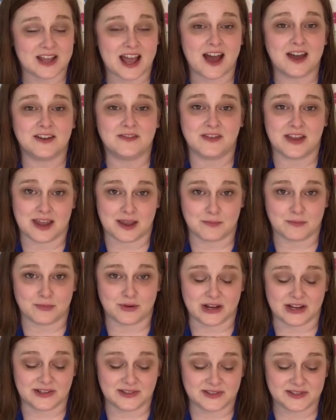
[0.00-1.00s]
out of
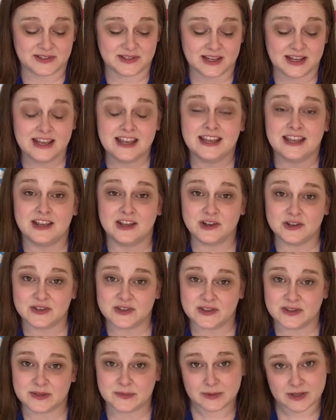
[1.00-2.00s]
handprints. Here's
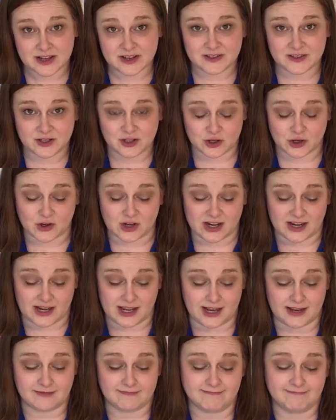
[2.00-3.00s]
the supplies that you're going to
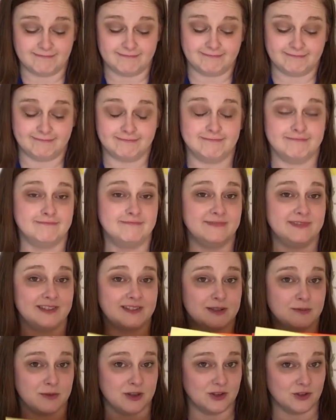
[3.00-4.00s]
need.
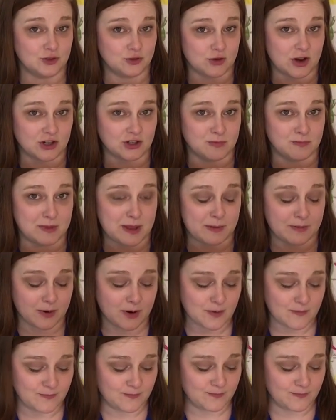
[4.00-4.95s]
Some construction paper,